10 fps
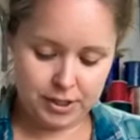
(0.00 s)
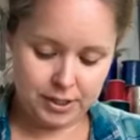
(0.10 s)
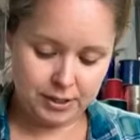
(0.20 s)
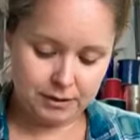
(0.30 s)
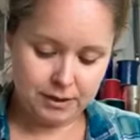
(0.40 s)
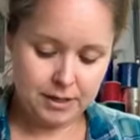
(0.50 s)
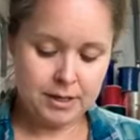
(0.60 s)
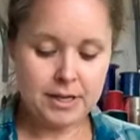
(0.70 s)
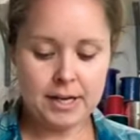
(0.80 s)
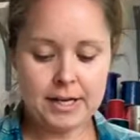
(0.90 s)
do.
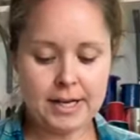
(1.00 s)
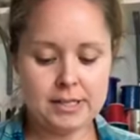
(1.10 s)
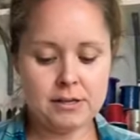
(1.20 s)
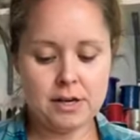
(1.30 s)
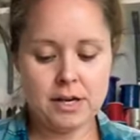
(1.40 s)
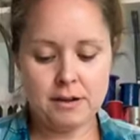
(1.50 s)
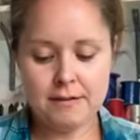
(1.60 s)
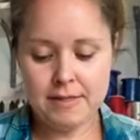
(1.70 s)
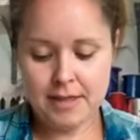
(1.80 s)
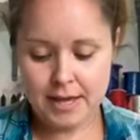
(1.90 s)
Okay, so I'm going to go
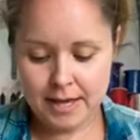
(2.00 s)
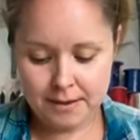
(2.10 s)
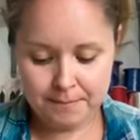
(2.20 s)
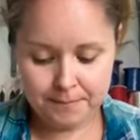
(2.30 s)
in there.